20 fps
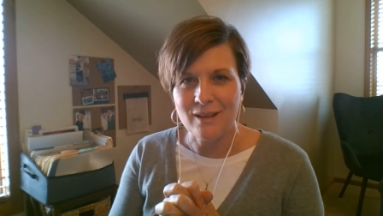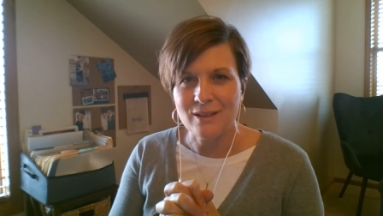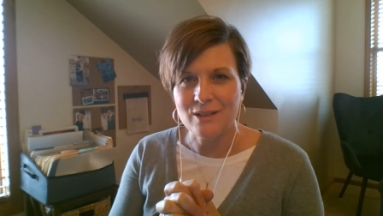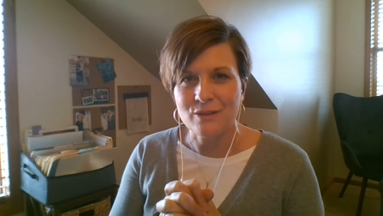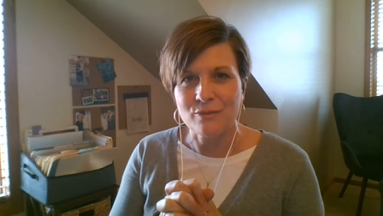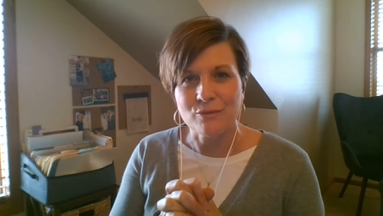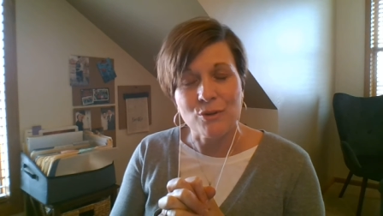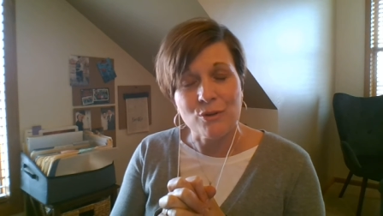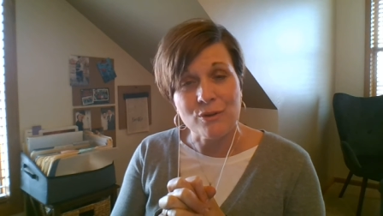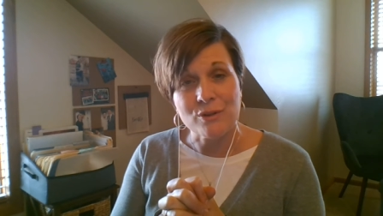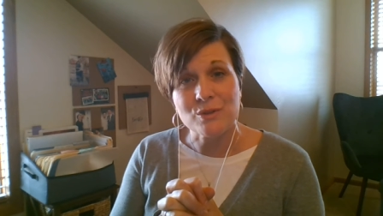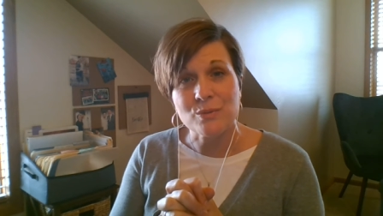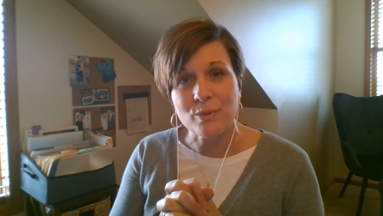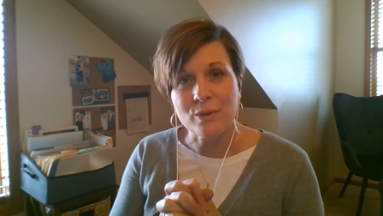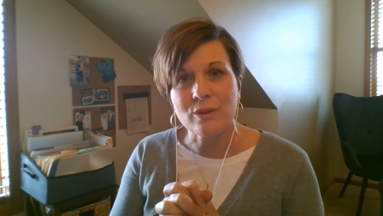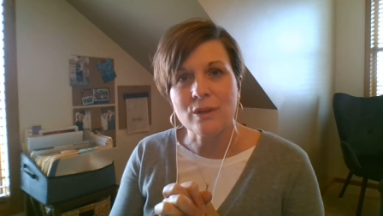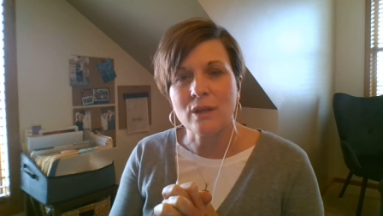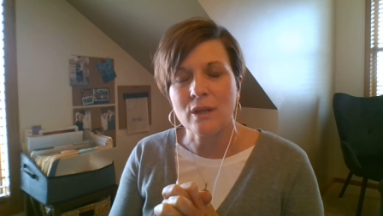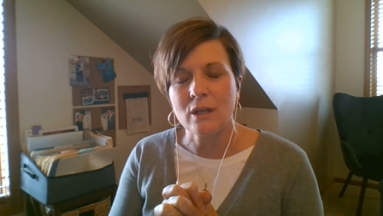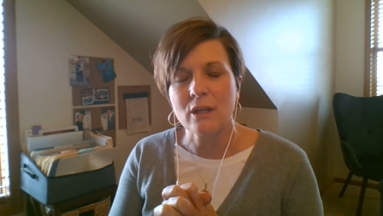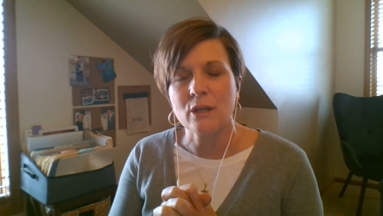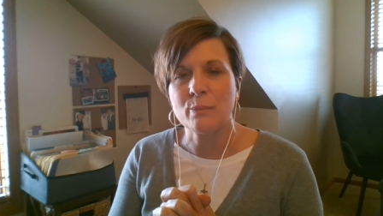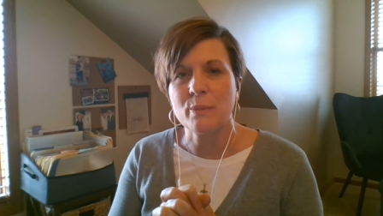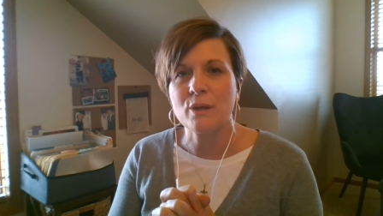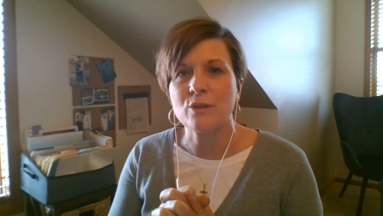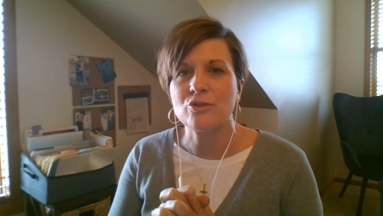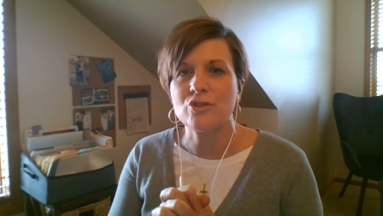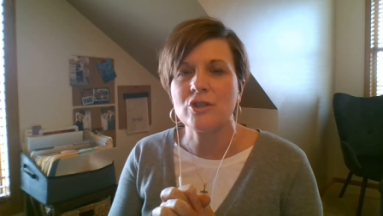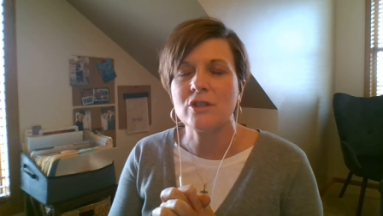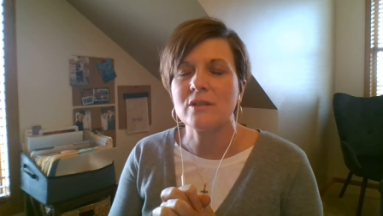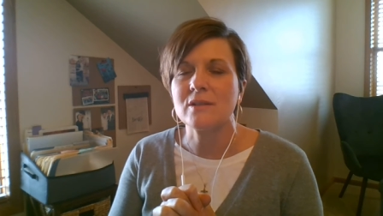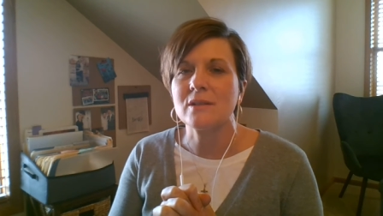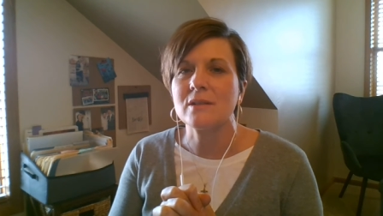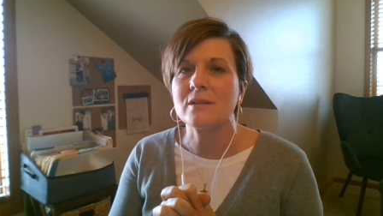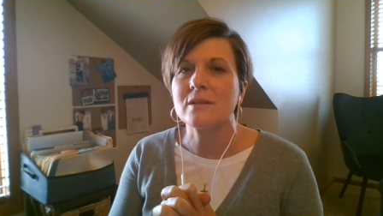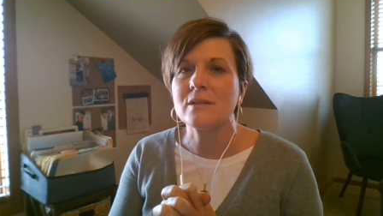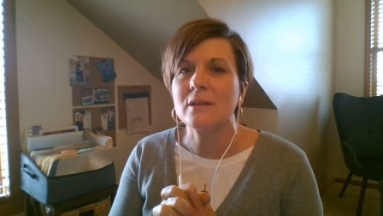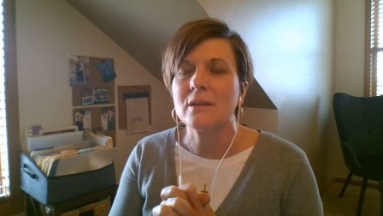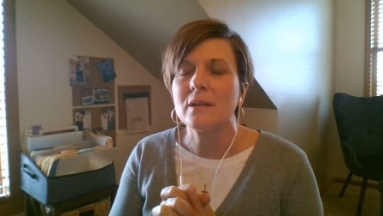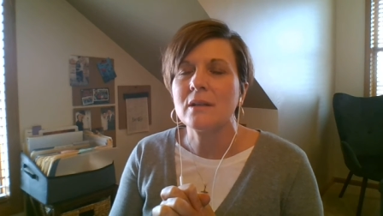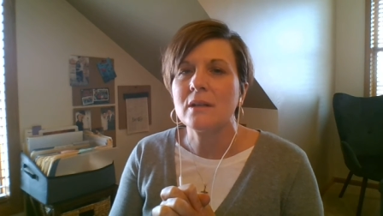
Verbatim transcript: because of course we're thinking about Jesus.